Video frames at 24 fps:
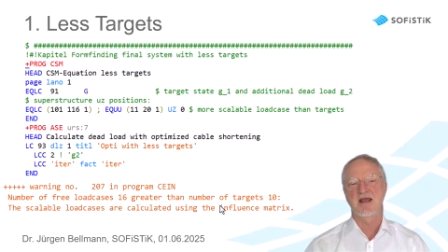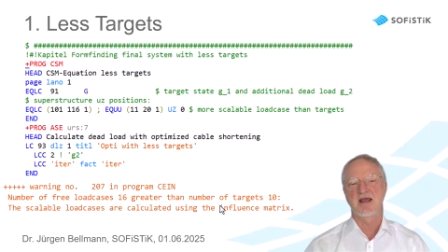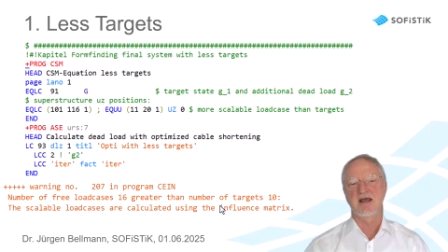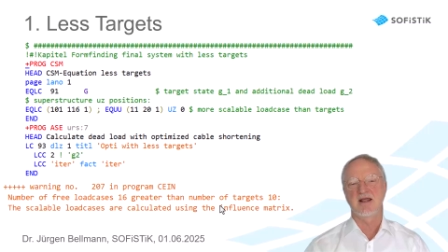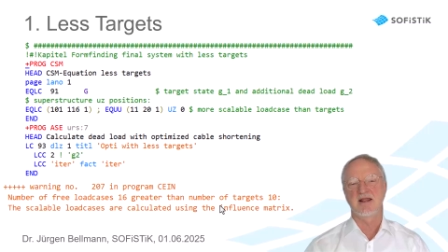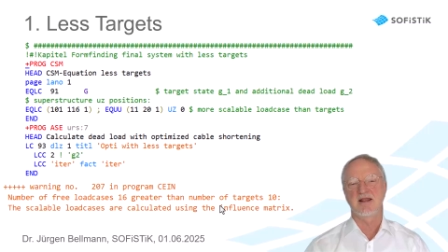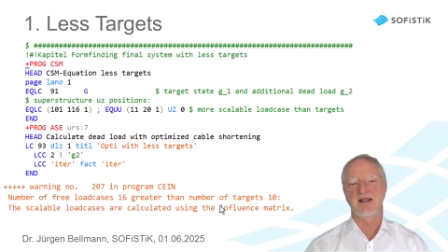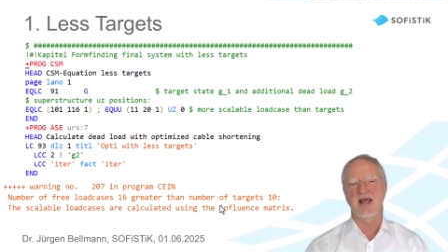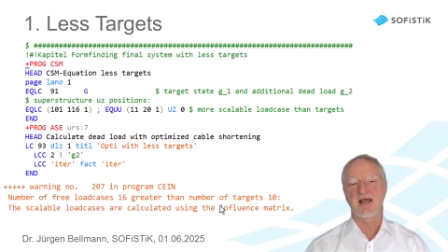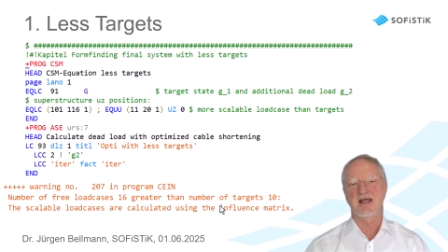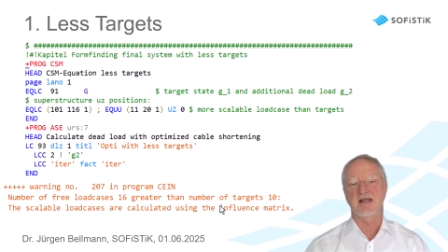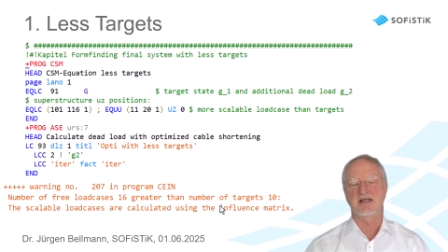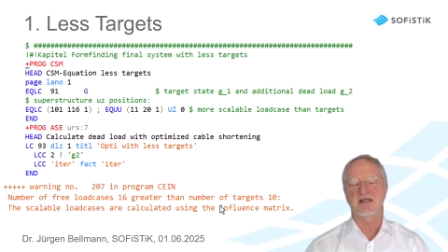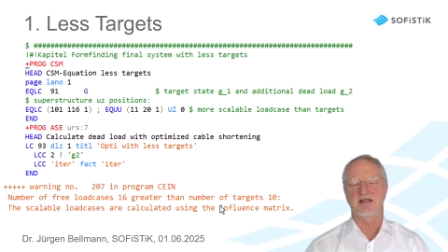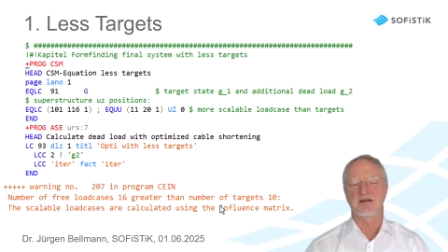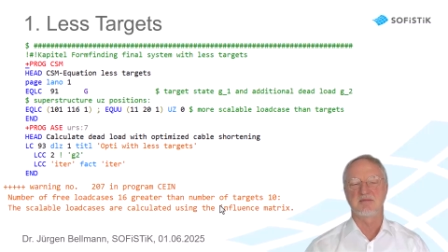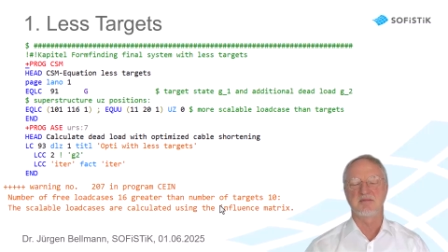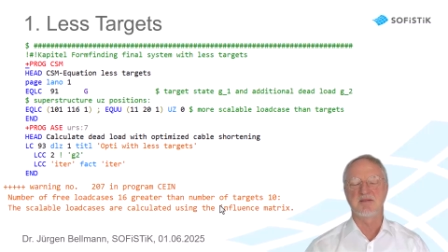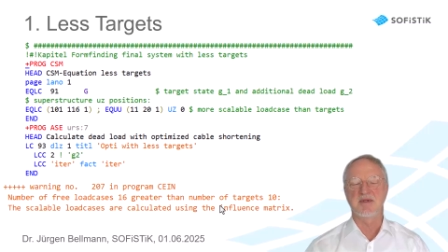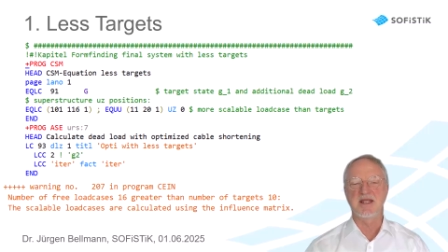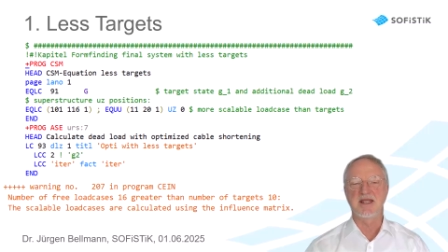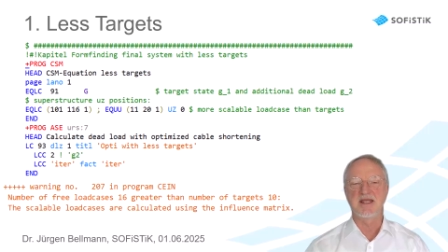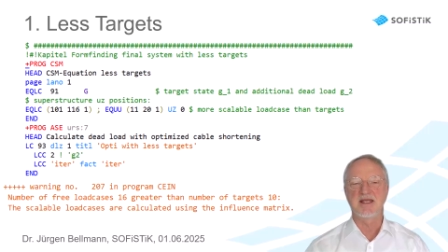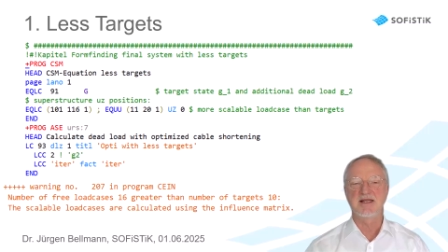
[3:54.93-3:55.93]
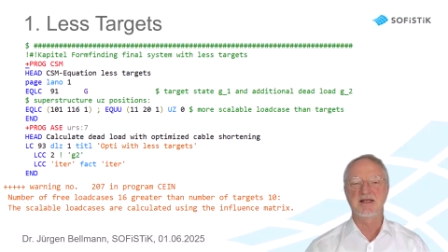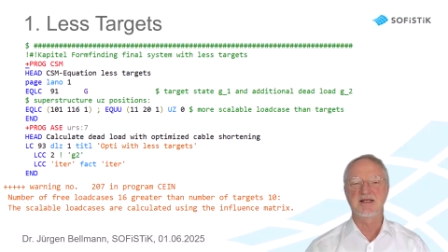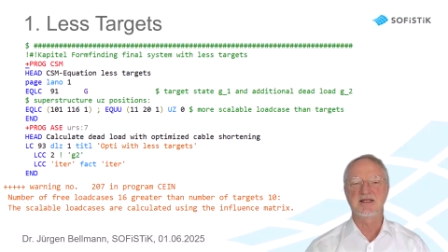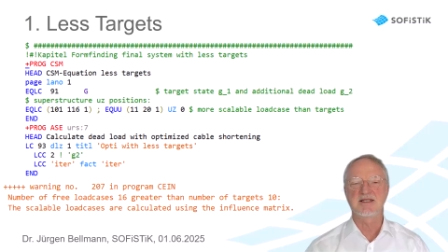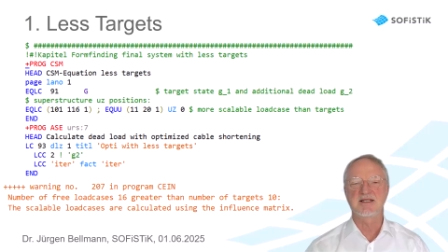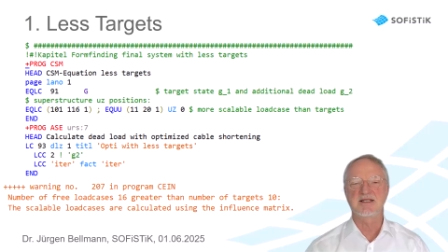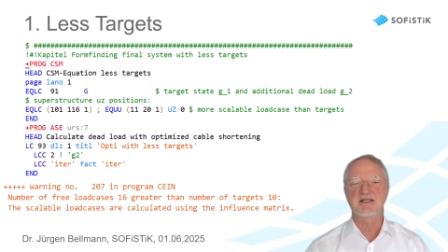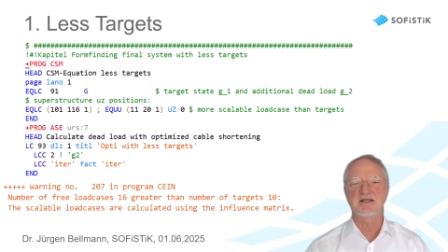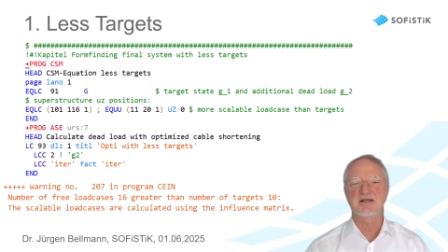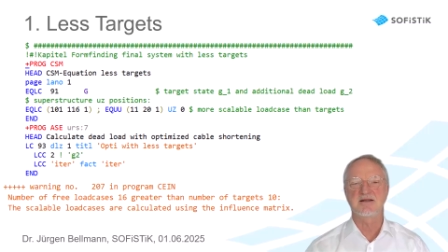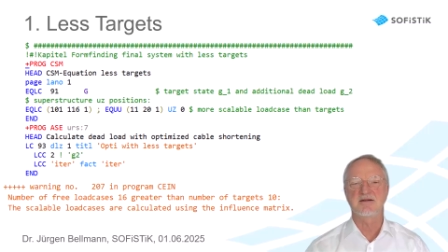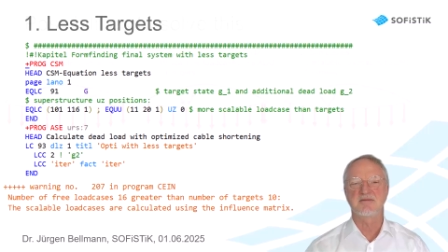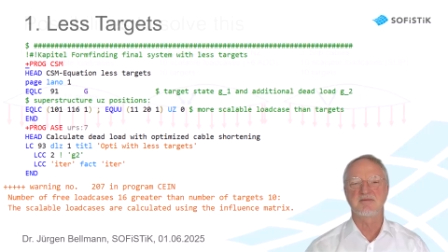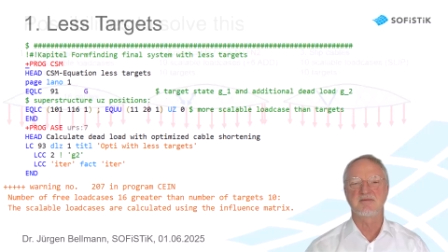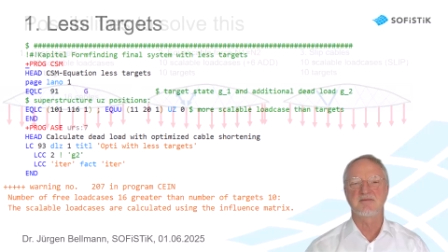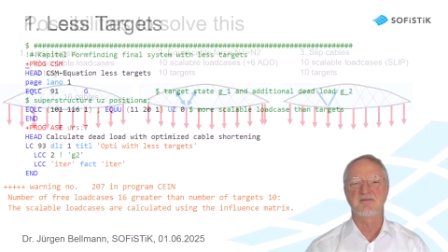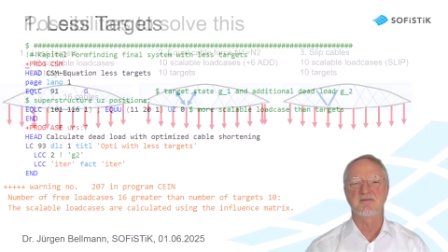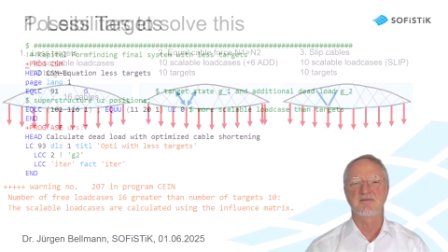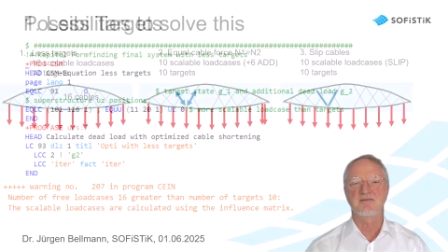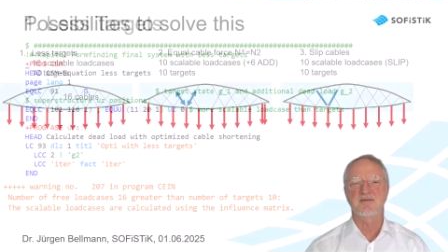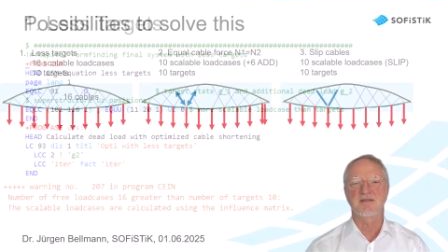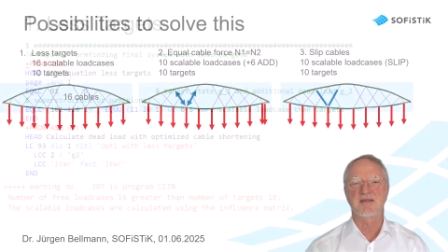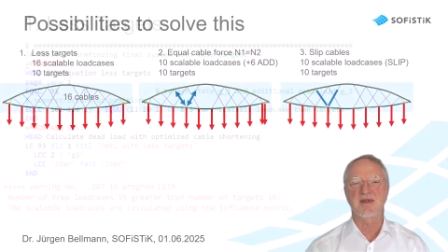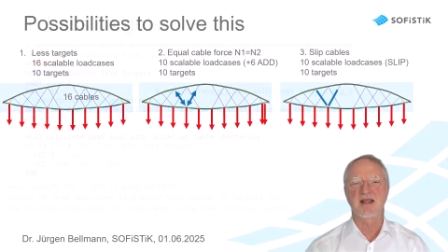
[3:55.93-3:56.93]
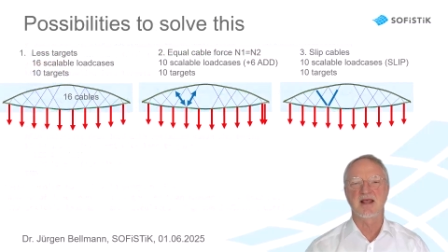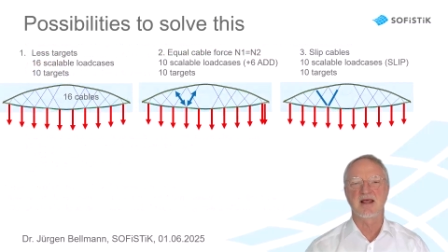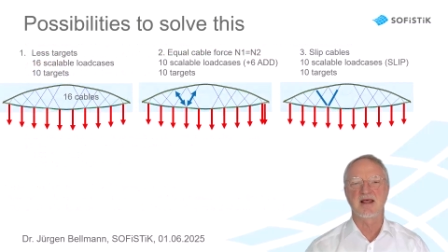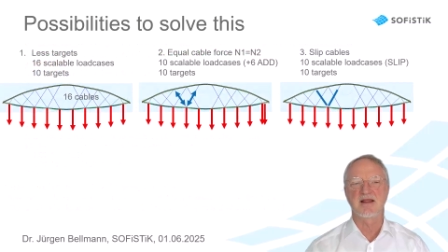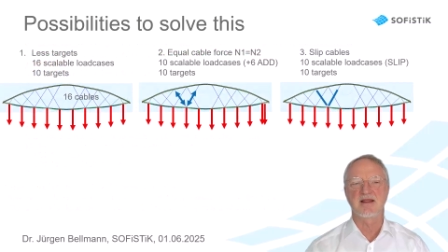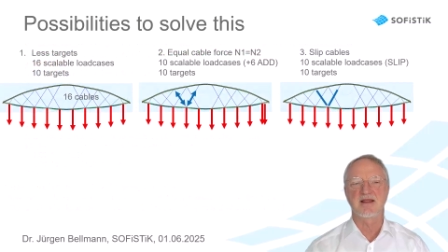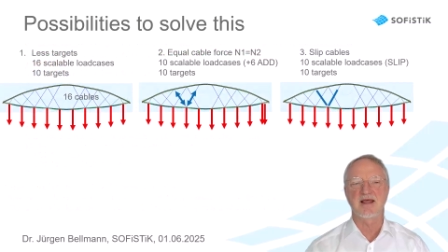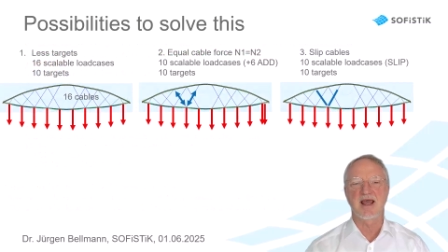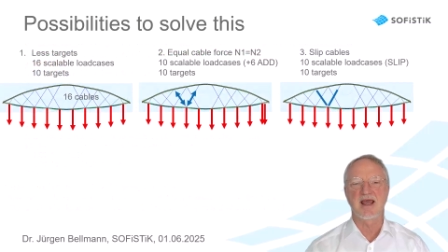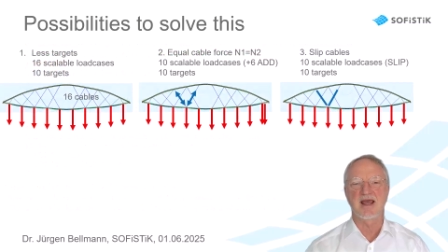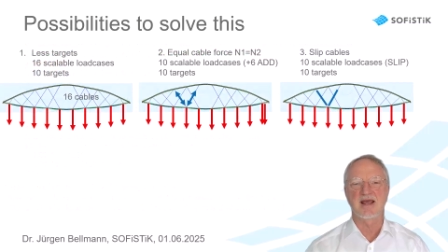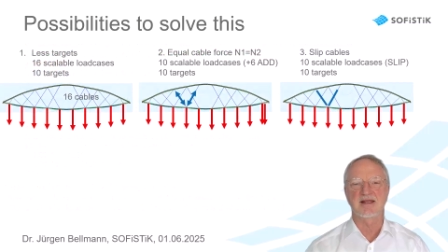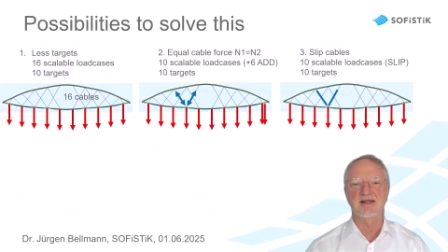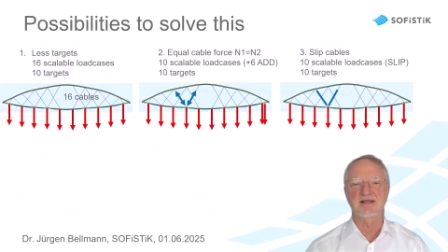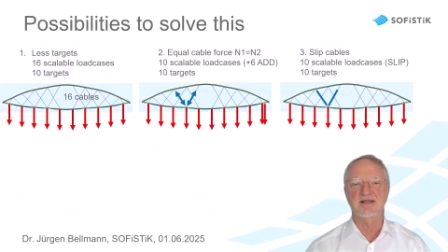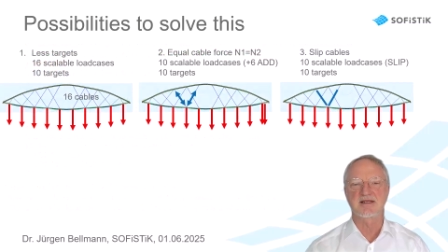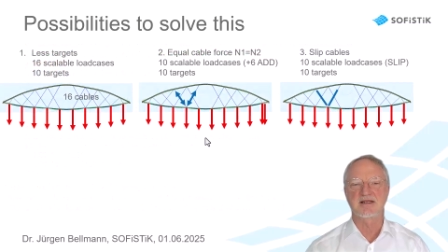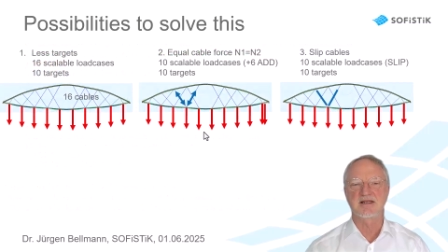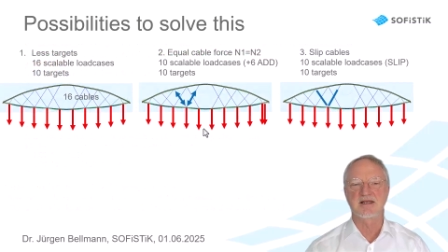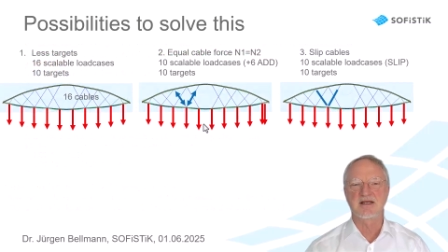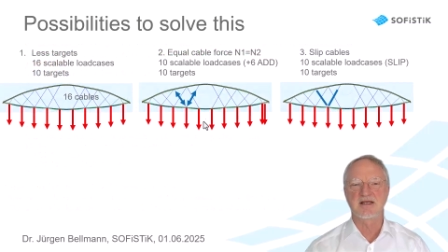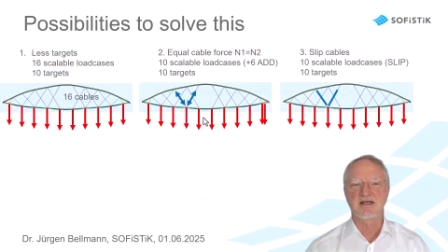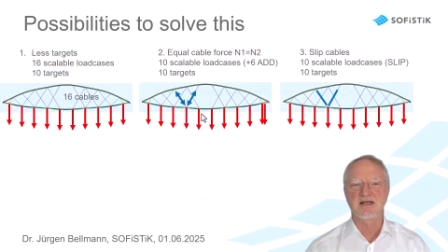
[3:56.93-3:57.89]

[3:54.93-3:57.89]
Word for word: That means that